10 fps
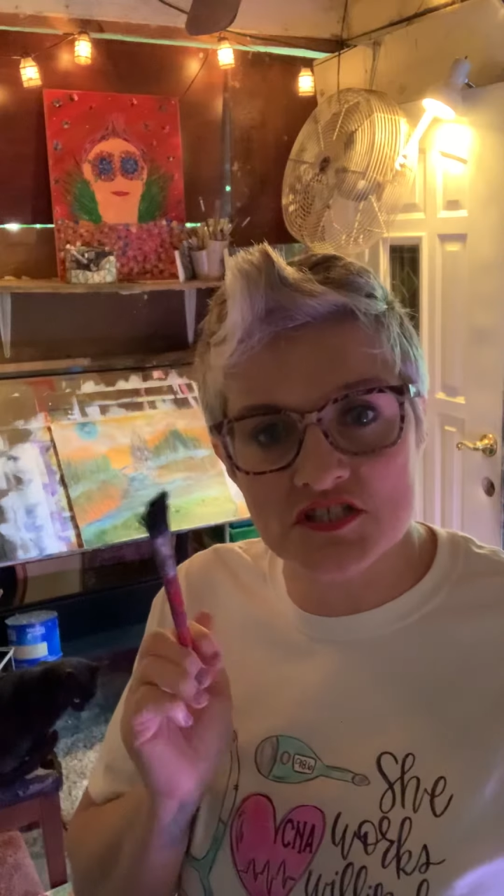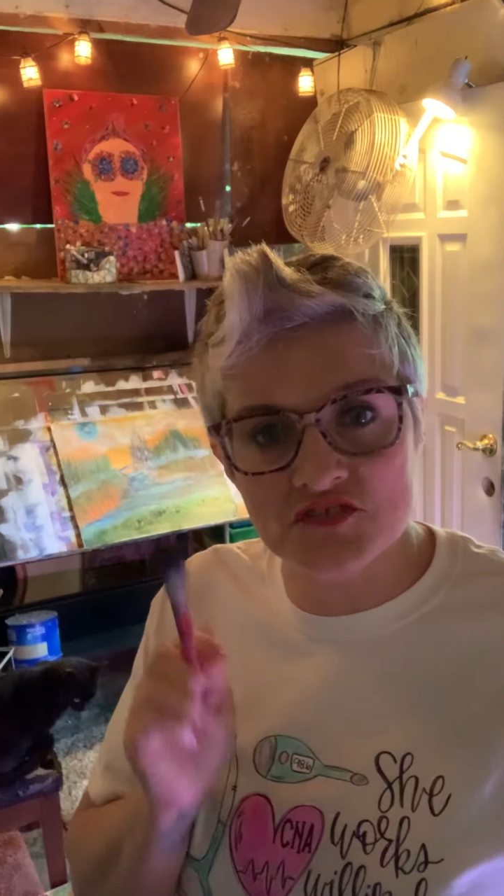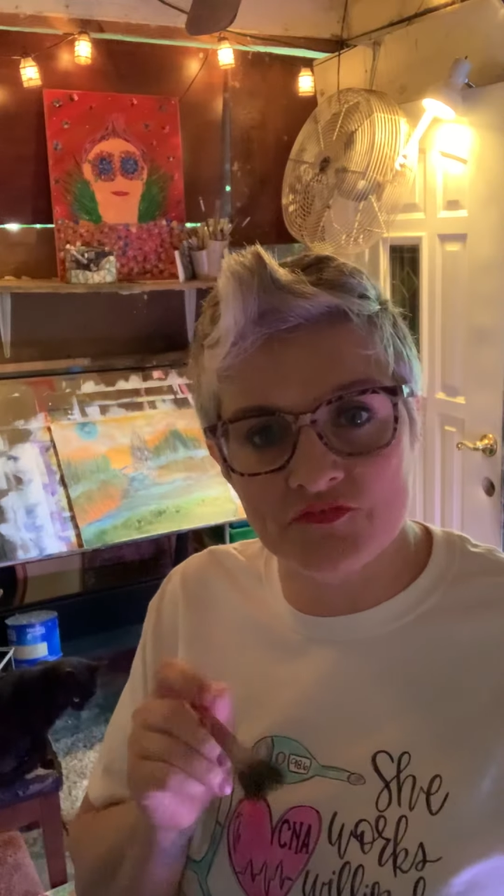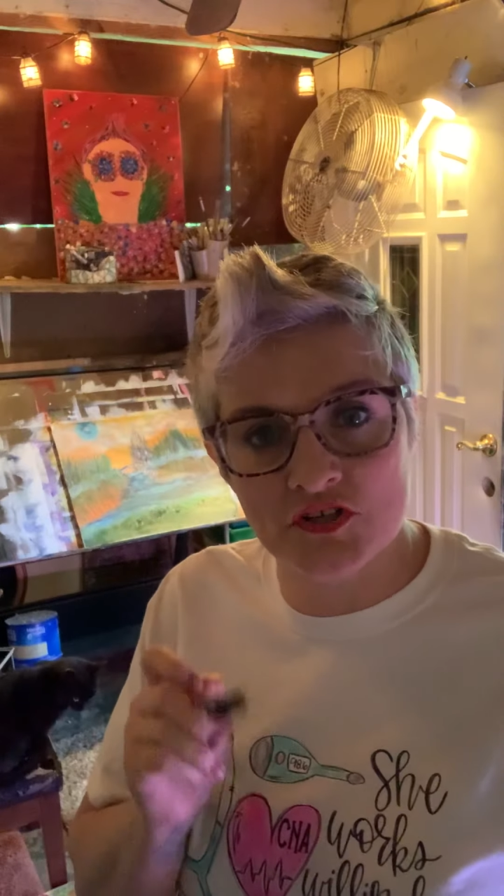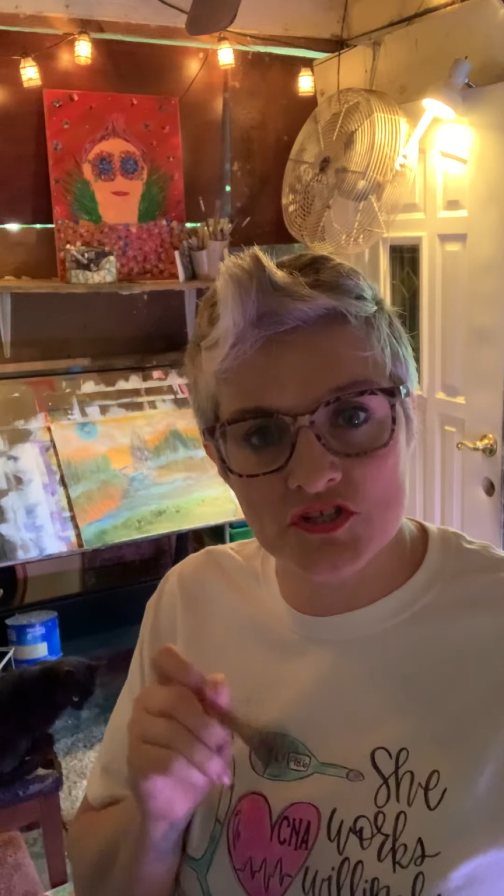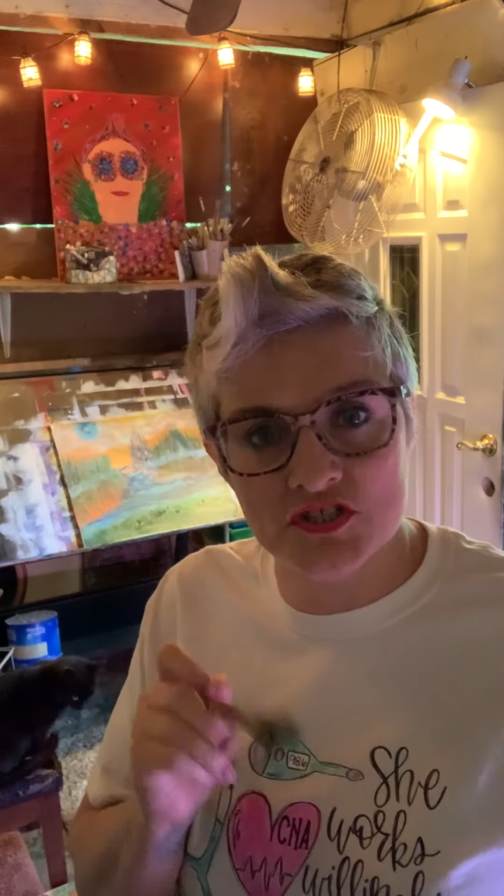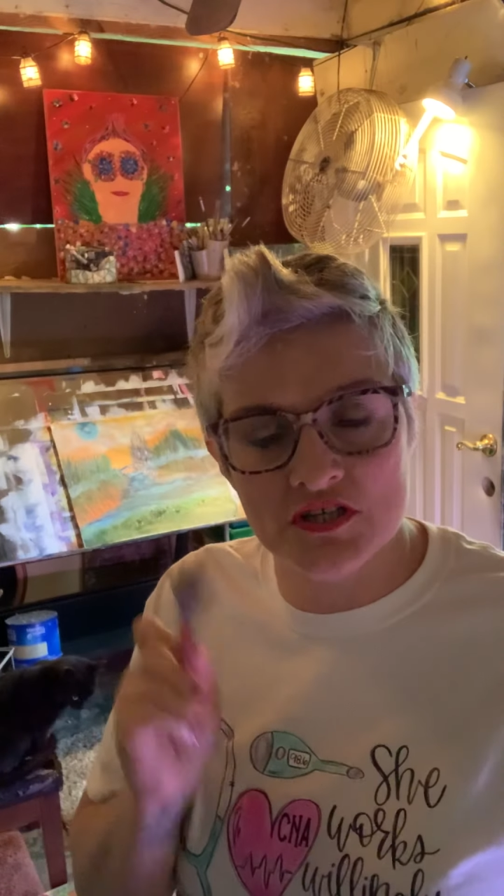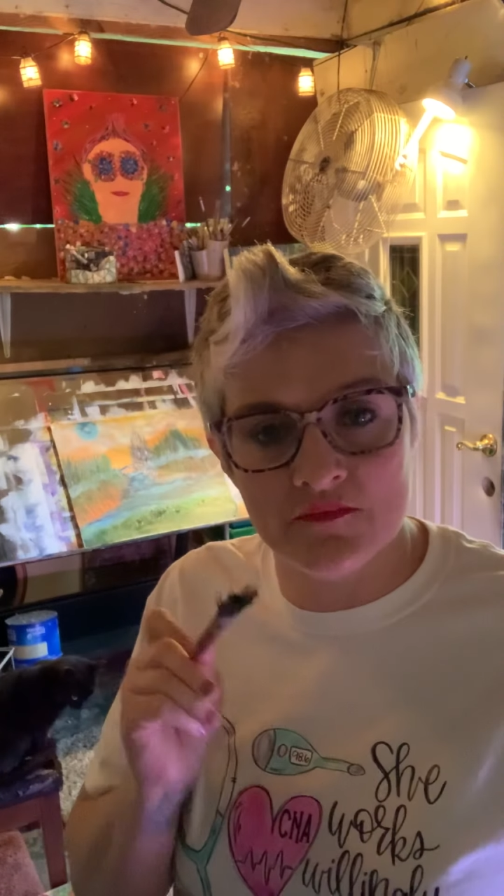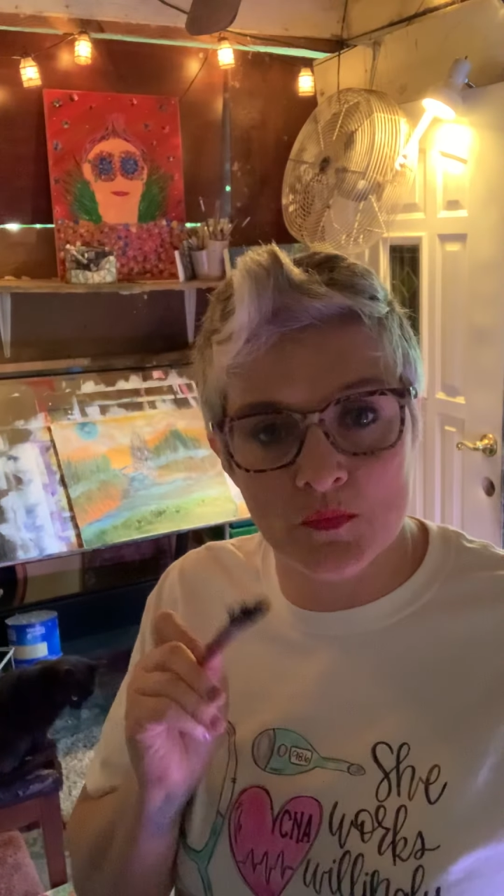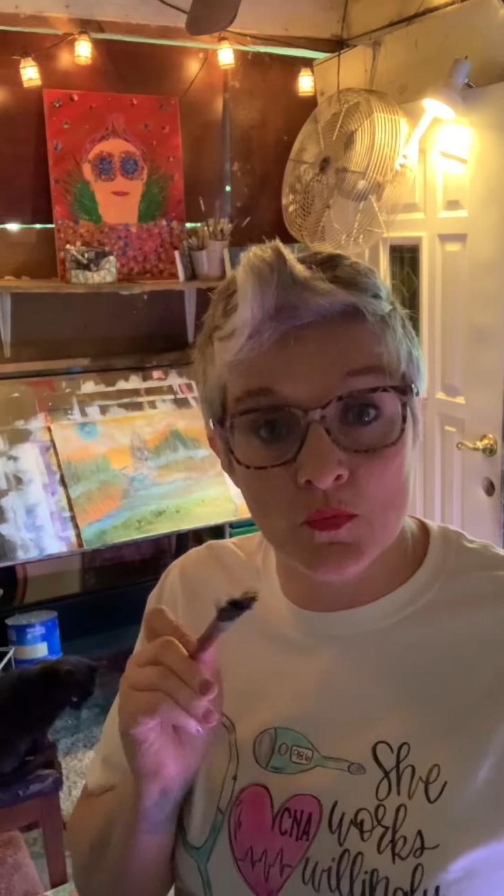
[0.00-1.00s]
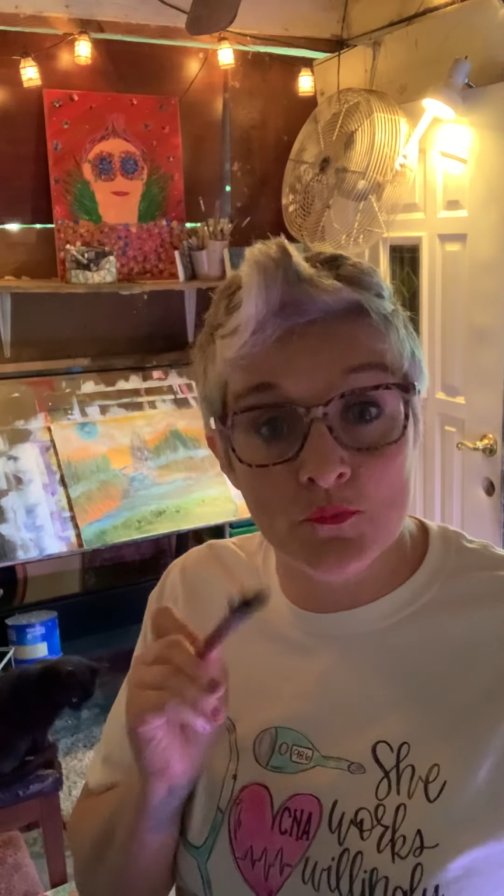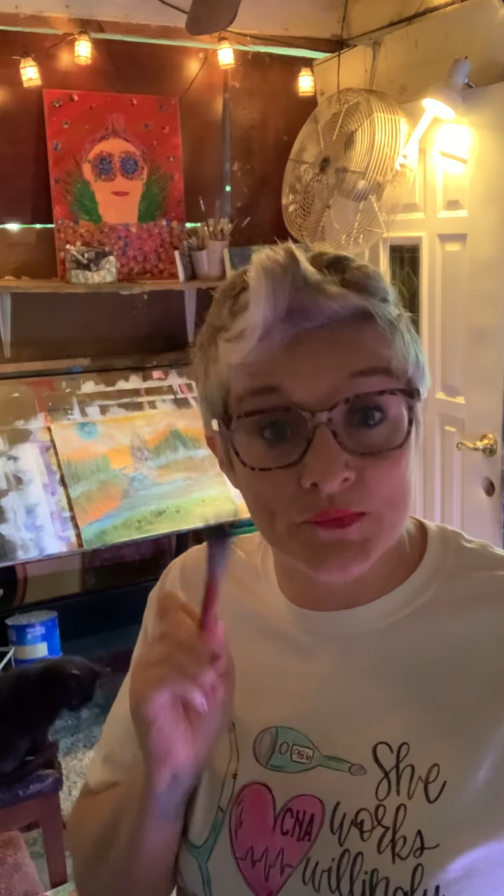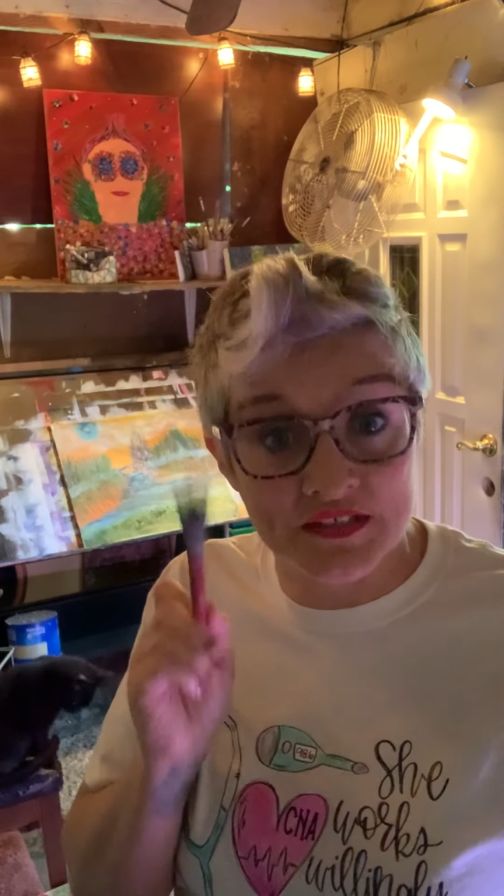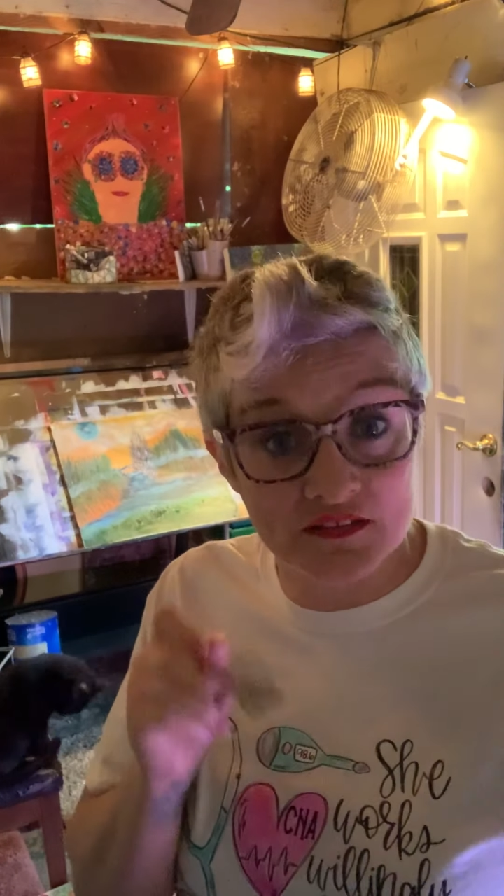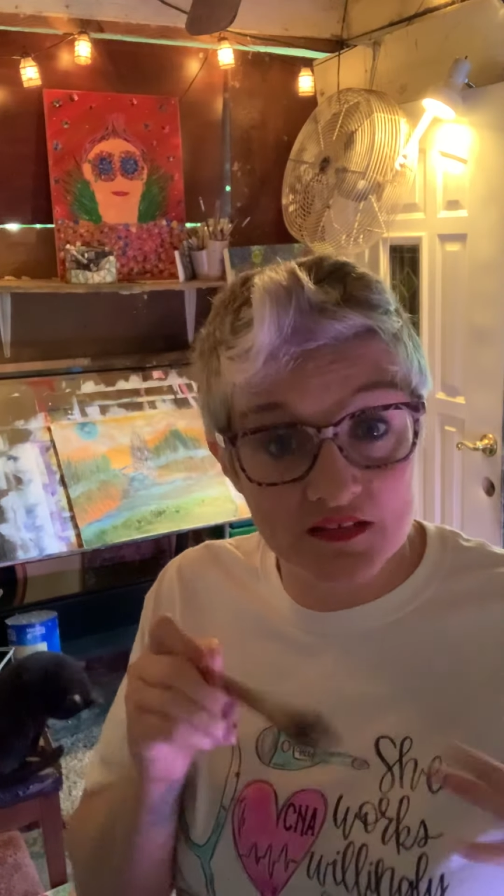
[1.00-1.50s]
version of a
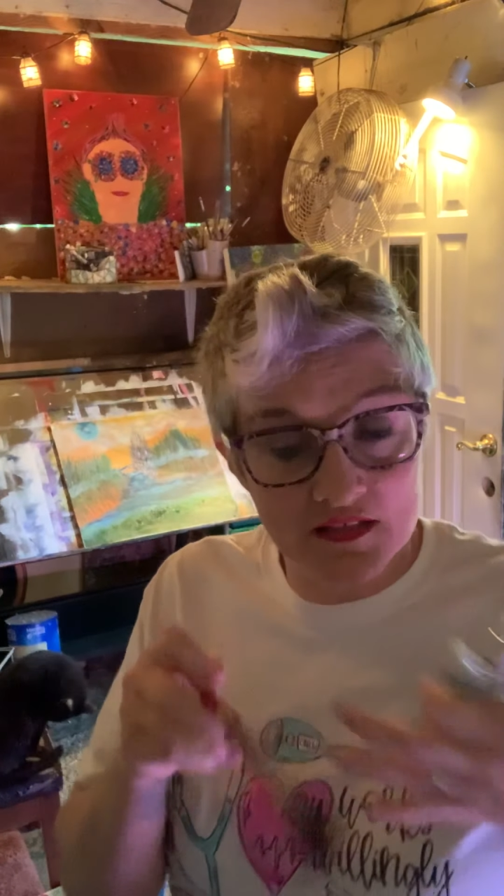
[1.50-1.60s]
woman